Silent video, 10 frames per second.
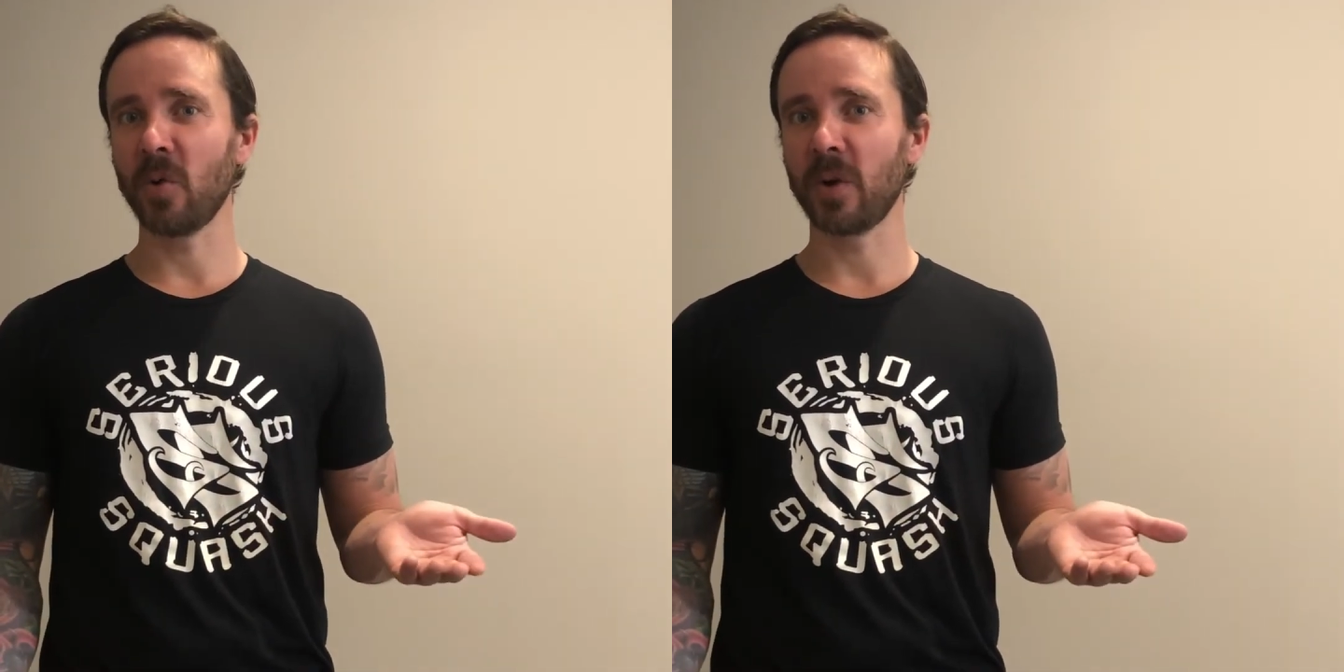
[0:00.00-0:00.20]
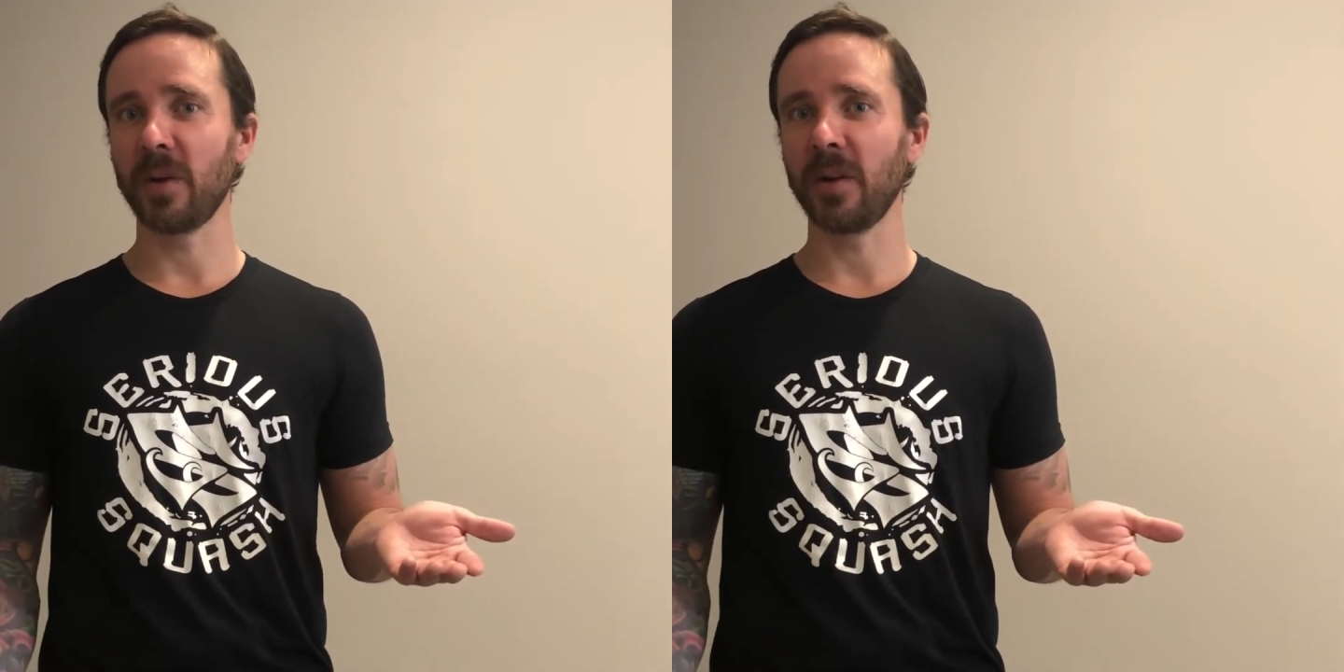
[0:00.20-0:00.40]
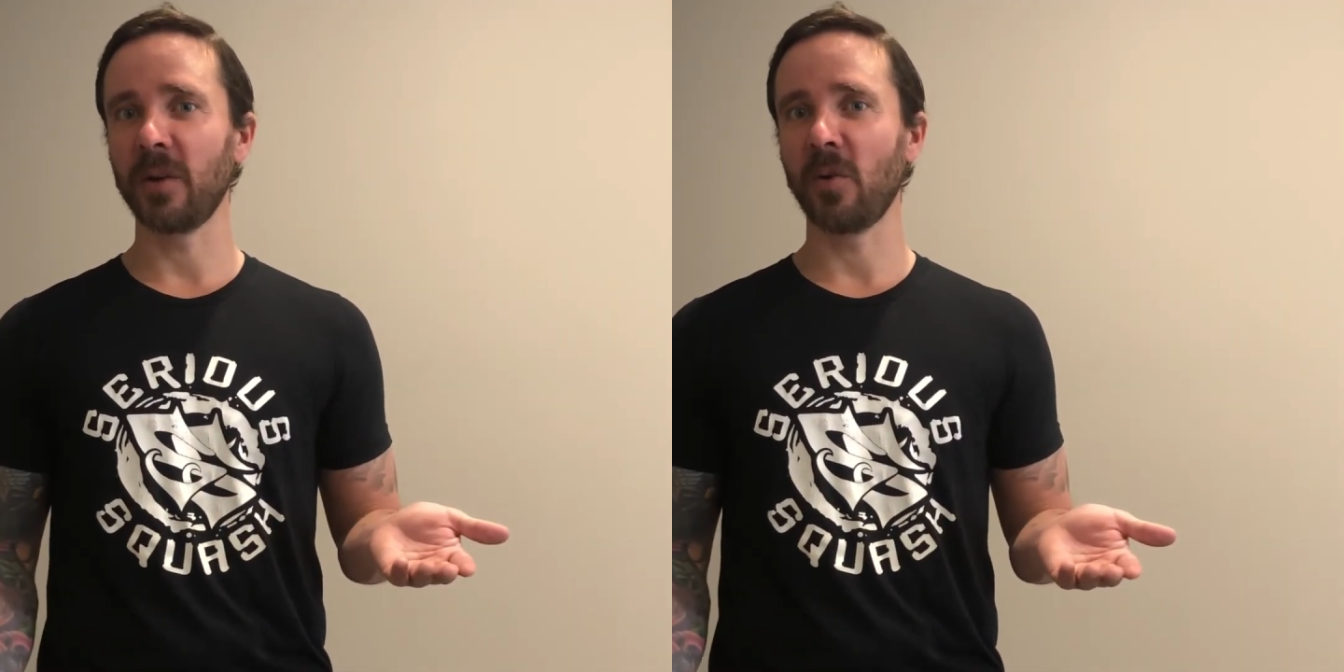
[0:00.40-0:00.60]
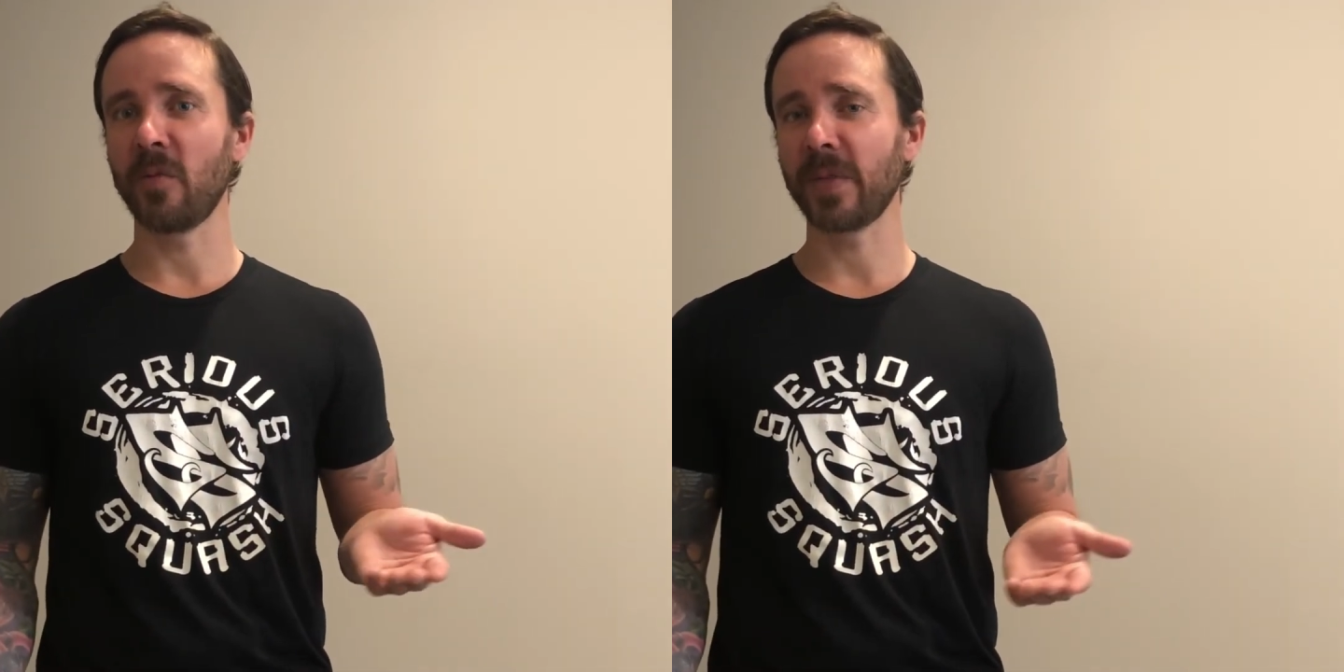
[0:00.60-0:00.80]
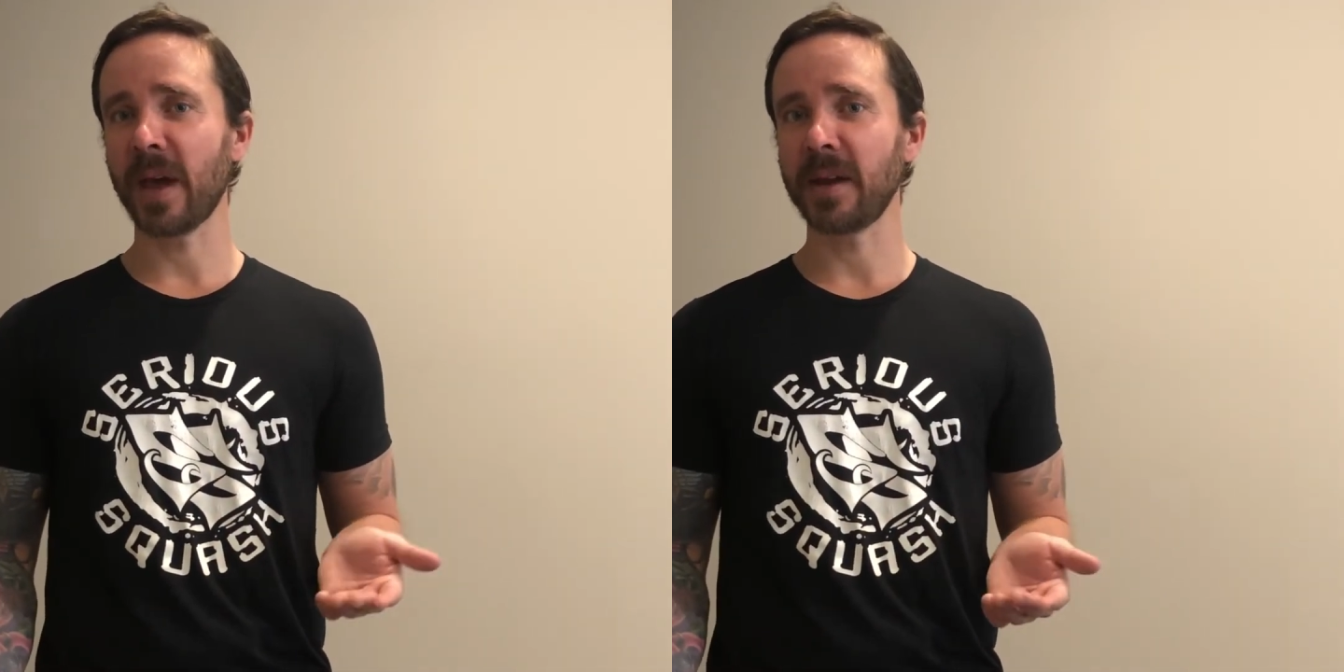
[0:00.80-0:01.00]
or a little
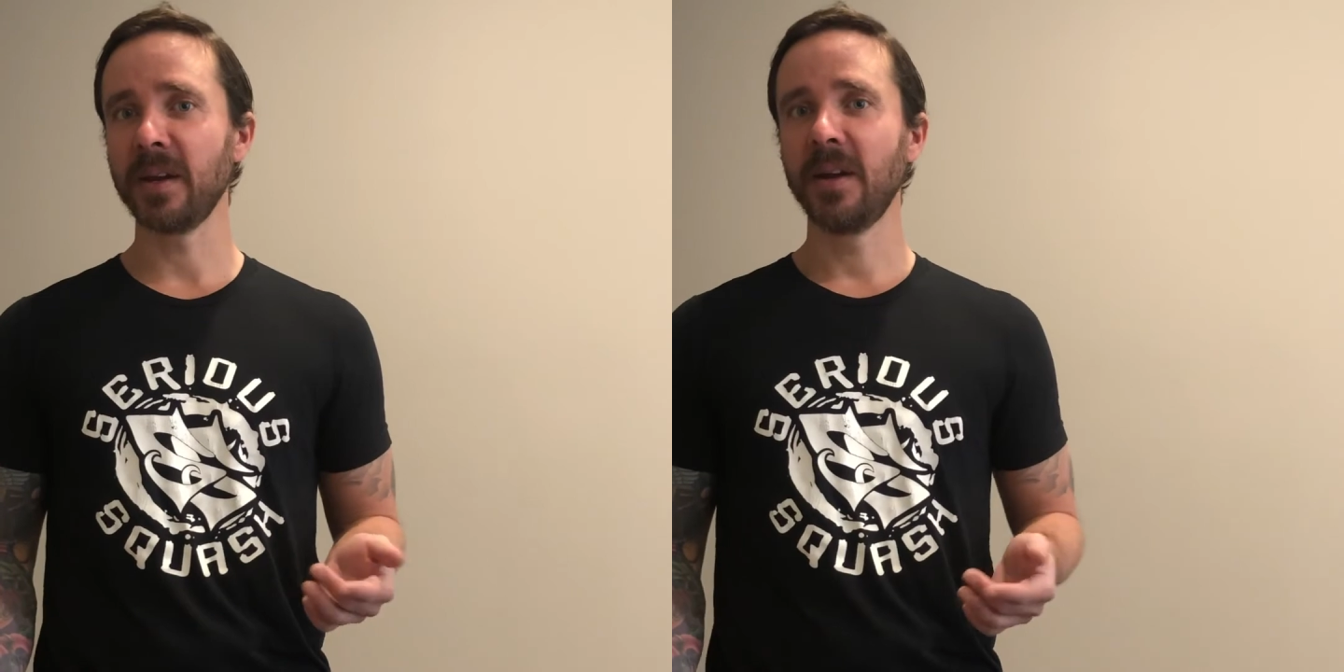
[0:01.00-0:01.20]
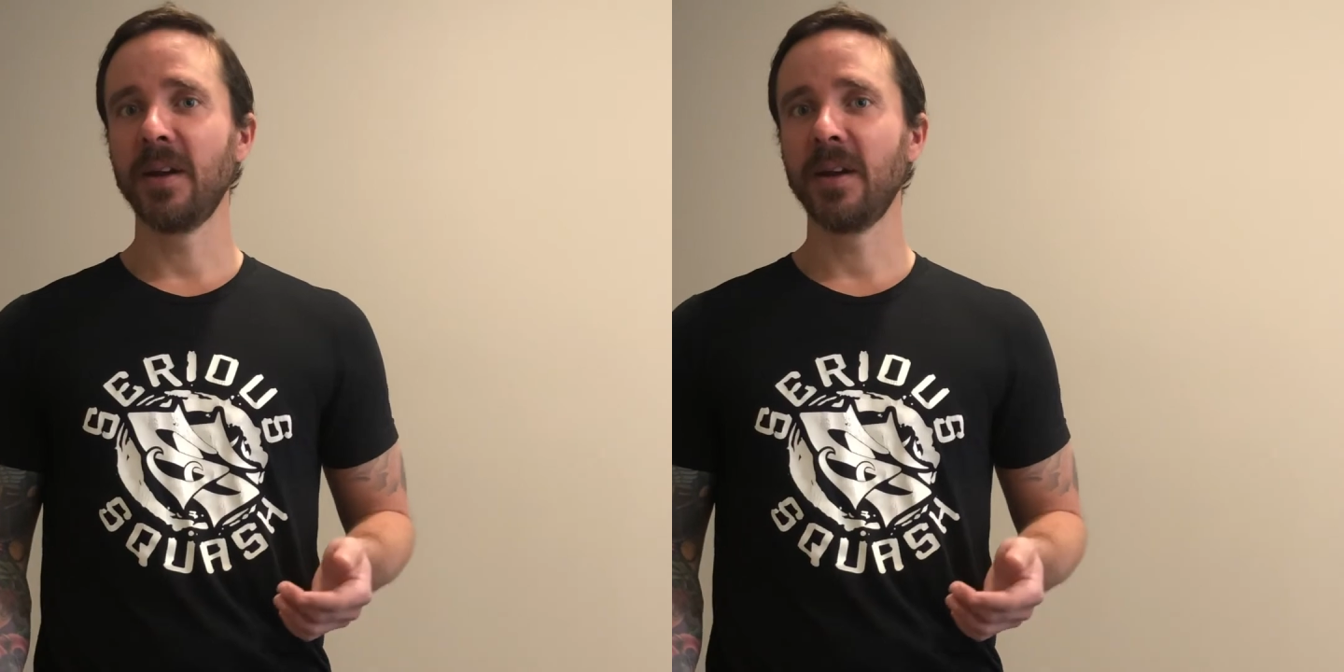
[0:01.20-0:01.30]
over that.